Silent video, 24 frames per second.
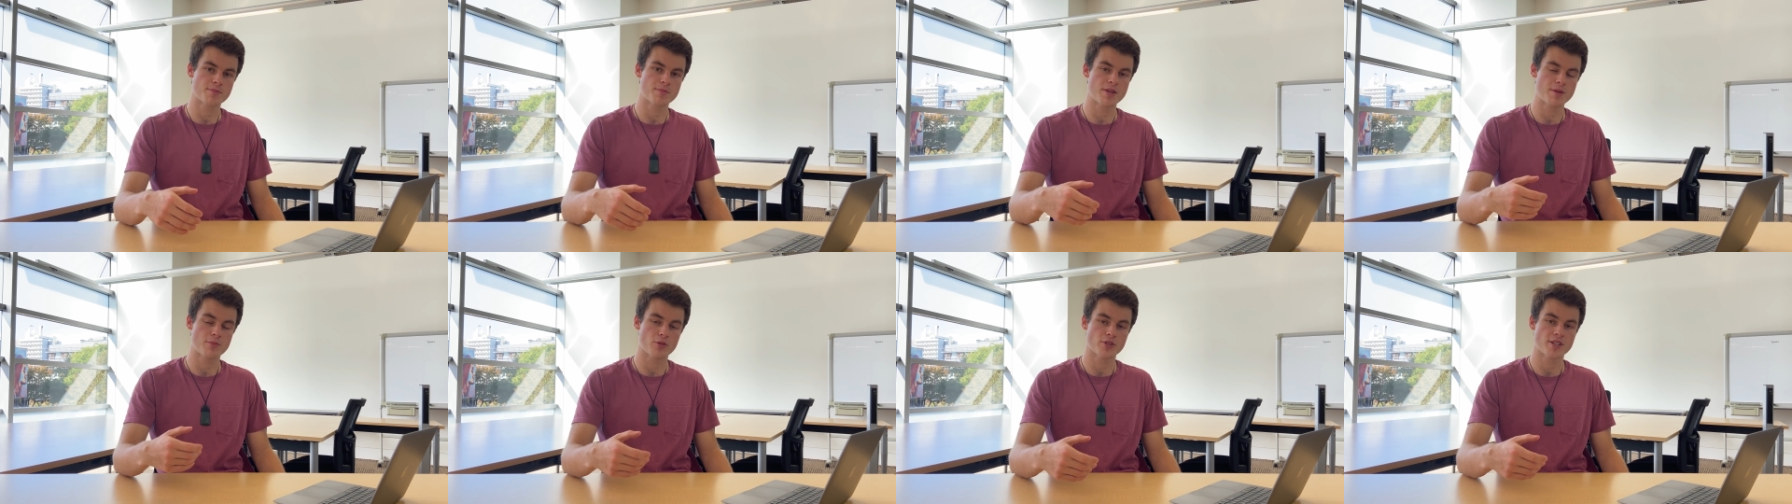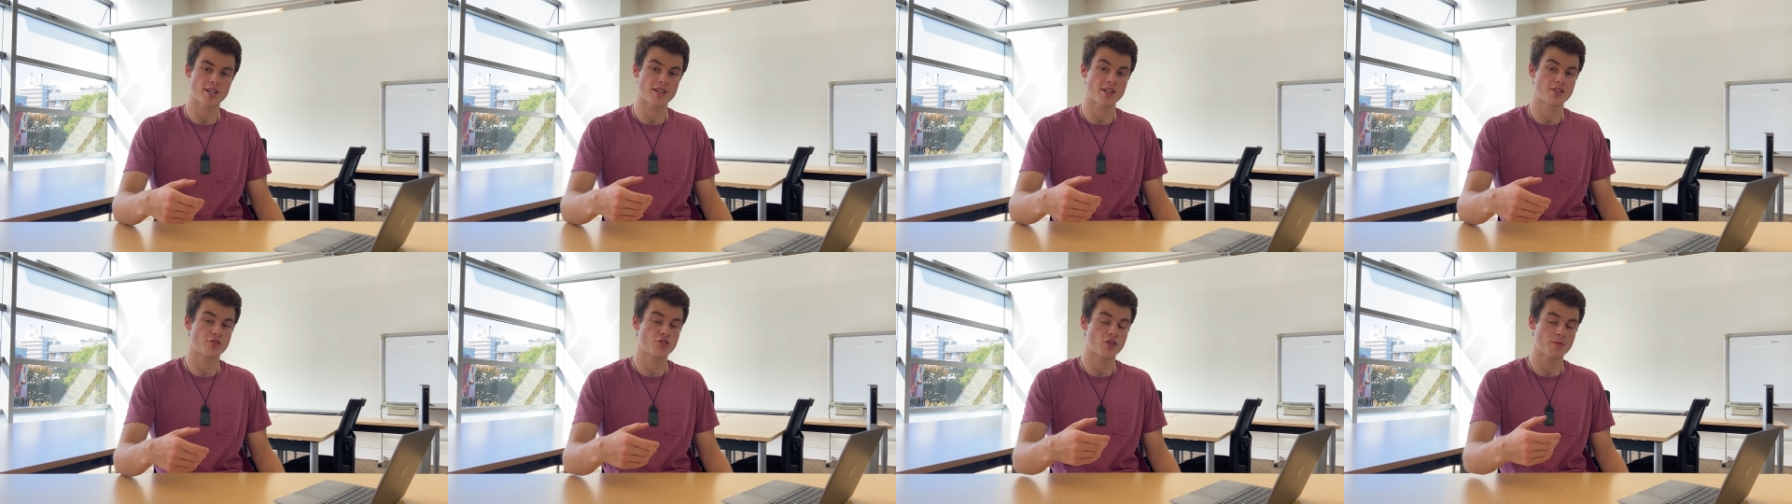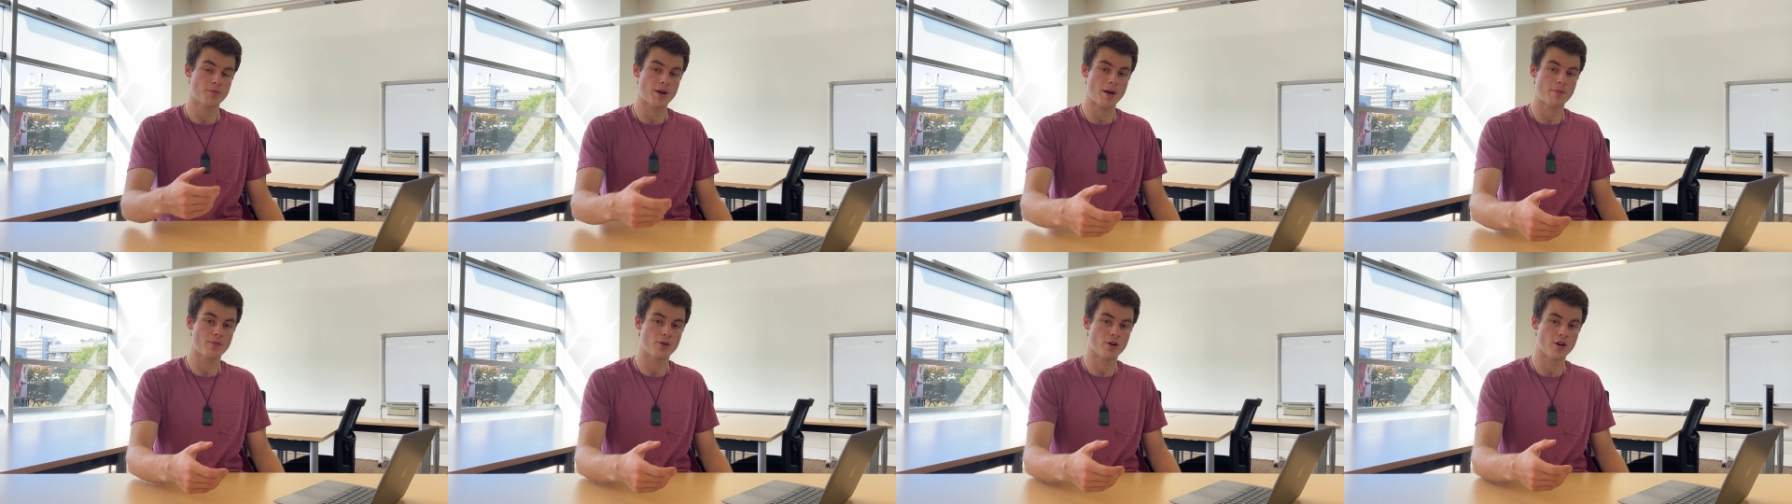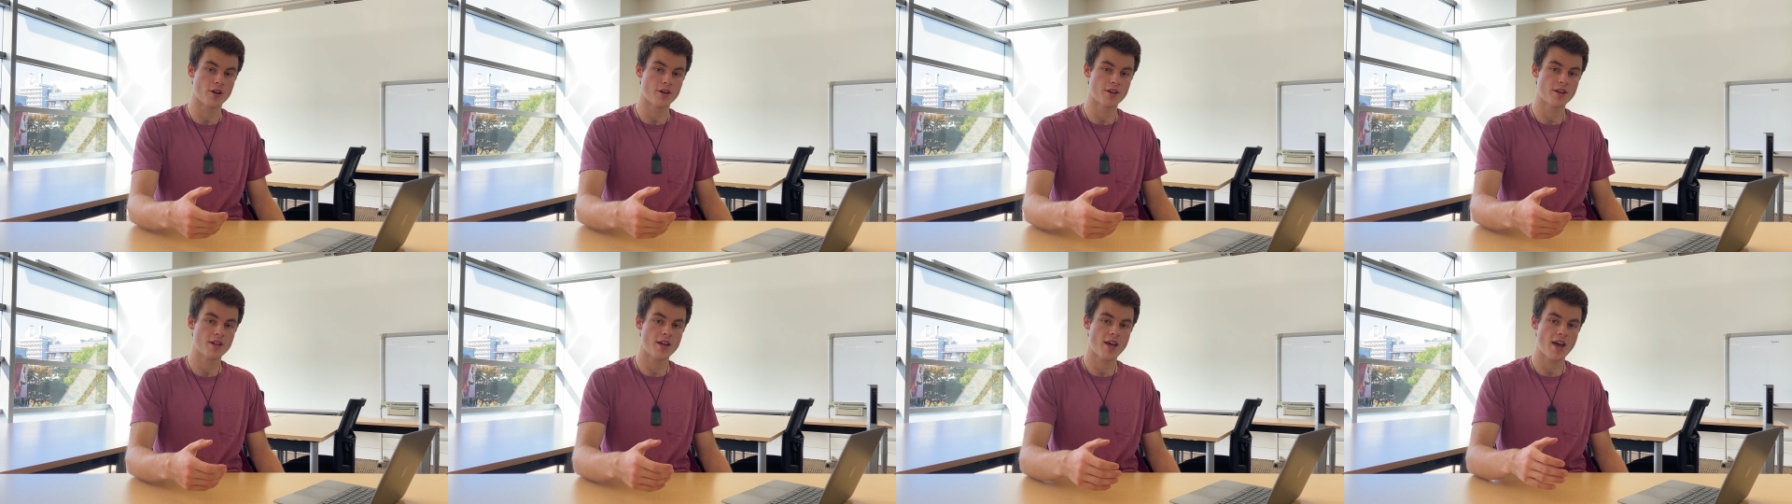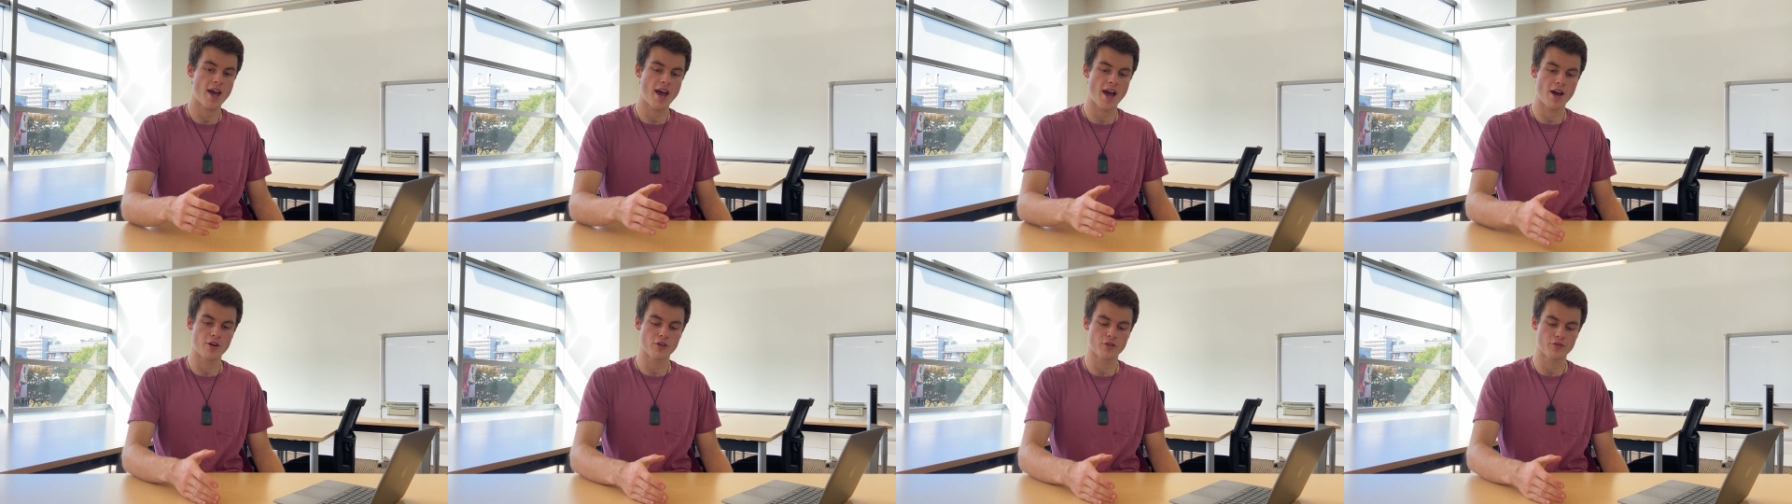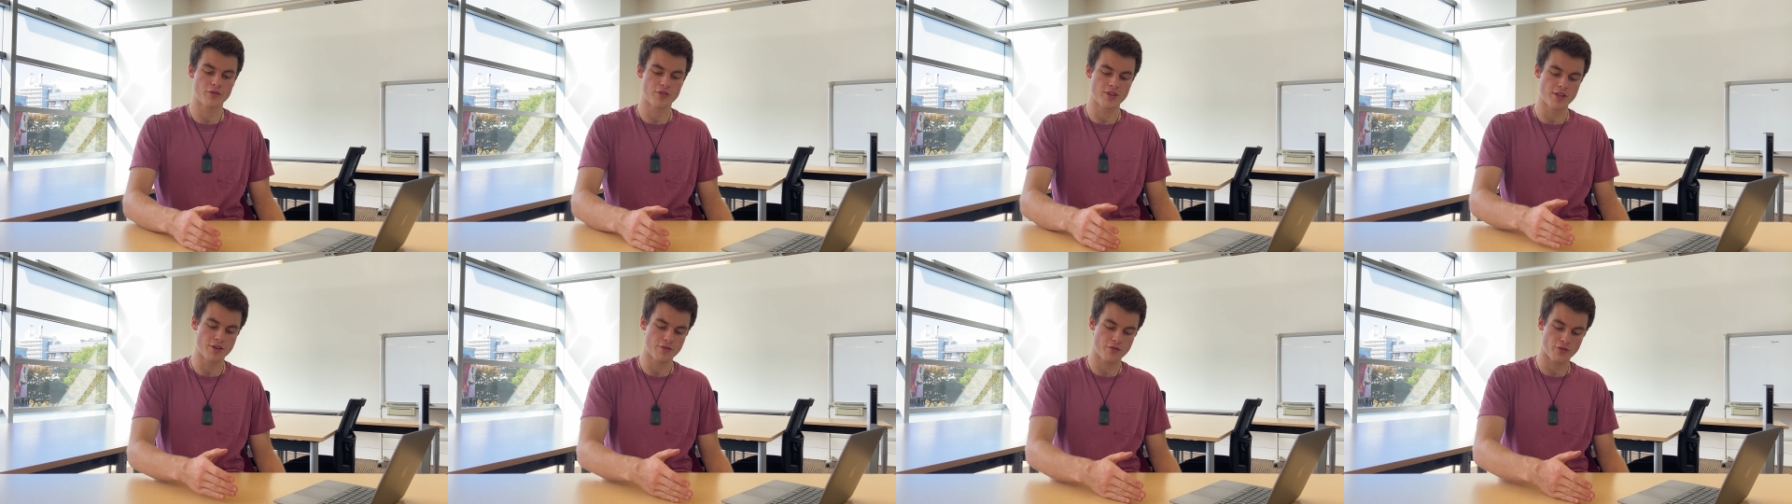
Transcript: people tend to trip up on out of the